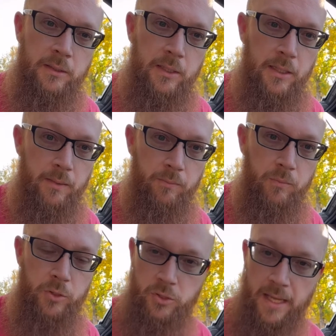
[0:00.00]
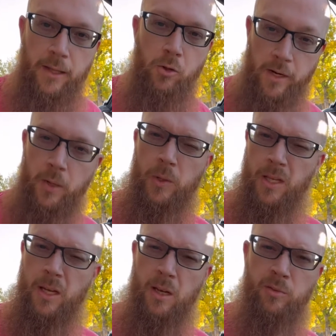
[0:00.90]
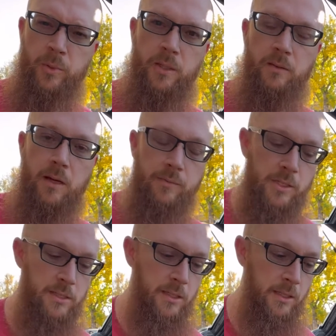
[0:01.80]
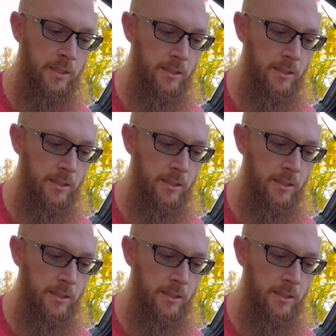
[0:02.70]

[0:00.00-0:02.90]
I'll use the angle grinder with a cutoff wheel, obviously,